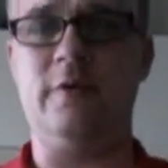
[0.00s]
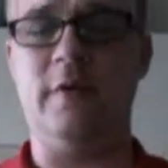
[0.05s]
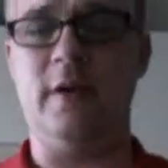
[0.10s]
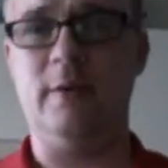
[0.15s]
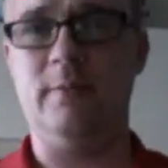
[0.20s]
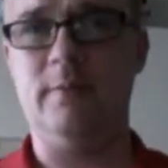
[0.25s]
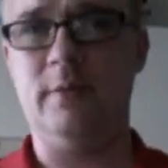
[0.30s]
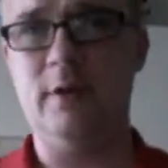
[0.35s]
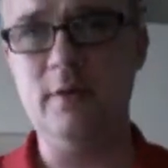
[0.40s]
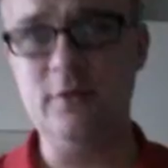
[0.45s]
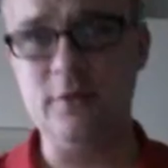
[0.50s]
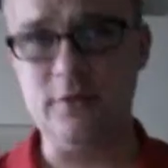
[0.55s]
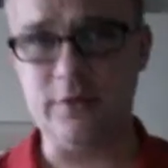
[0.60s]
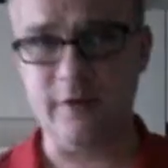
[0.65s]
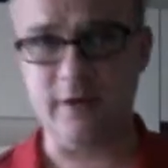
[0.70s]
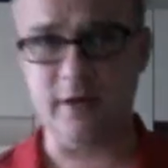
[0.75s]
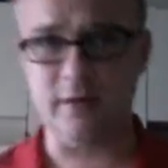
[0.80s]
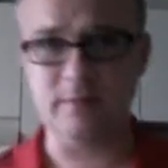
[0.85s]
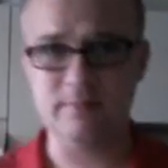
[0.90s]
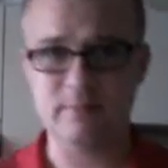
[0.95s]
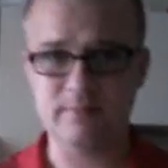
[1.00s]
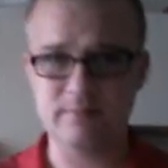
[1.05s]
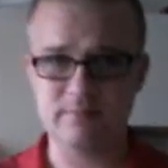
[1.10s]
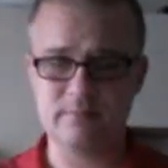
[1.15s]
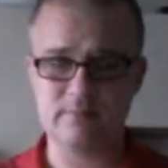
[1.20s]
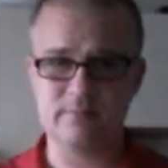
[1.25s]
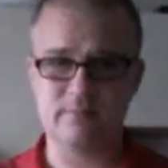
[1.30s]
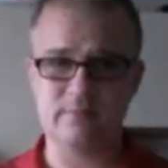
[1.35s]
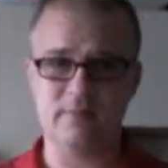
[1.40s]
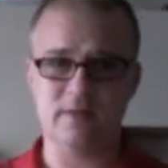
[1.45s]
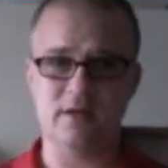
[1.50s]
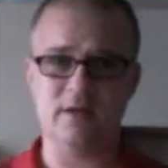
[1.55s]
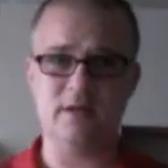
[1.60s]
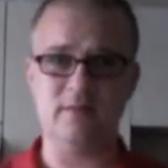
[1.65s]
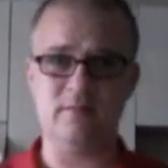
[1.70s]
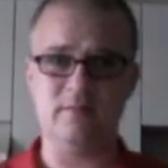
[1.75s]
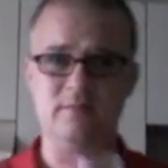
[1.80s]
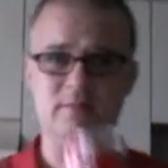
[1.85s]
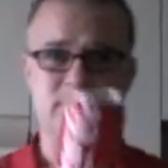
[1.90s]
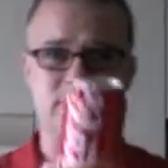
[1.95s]
fan.
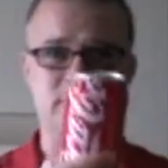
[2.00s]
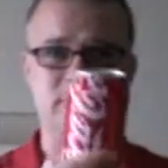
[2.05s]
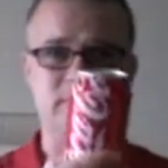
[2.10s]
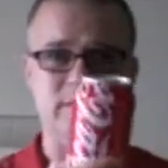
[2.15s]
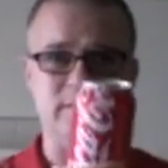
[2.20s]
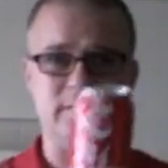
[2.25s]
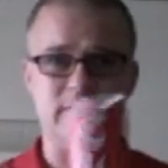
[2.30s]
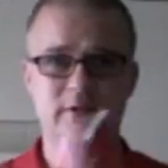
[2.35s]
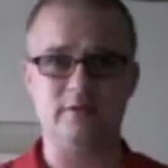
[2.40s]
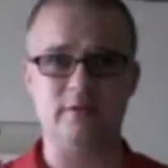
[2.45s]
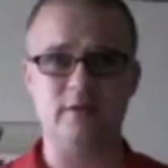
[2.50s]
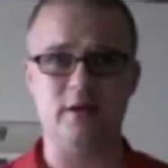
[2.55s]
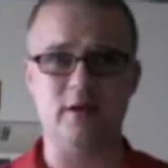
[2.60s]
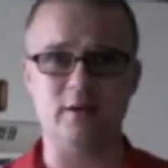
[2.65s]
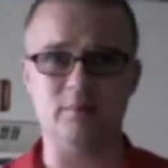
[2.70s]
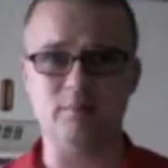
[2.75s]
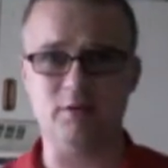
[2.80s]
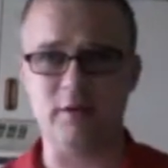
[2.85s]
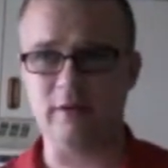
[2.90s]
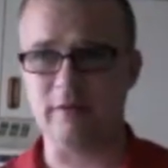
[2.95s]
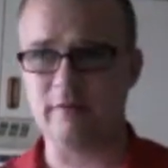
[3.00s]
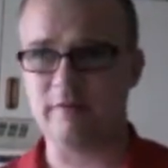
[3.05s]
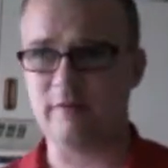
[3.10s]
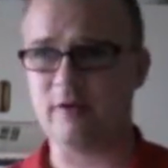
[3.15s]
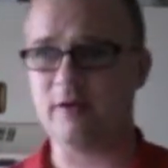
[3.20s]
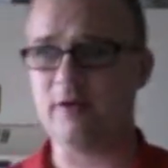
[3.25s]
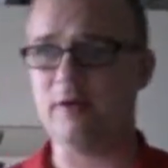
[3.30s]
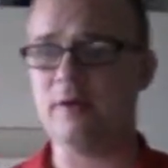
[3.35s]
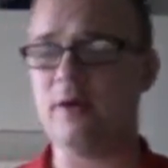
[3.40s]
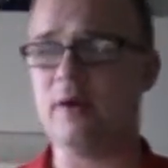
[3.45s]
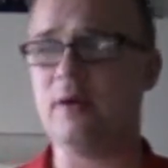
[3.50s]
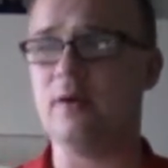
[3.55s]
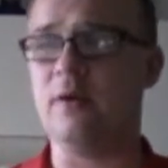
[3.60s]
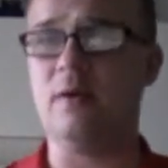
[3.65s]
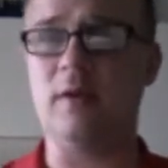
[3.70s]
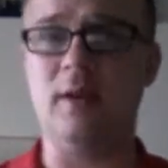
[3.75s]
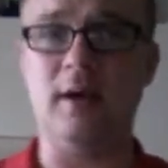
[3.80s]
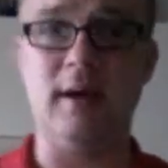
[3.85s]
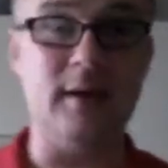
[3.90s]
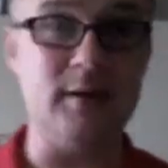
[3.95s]
And sorry, that's not a plug for
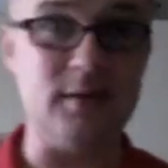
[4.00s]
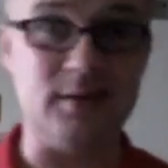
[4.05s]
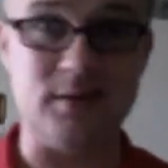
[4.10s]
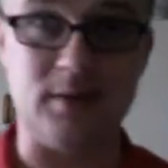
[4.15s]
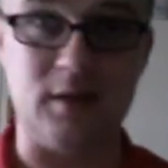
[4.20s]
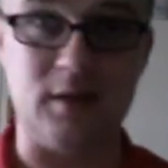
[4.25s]
Coca-Cola. I just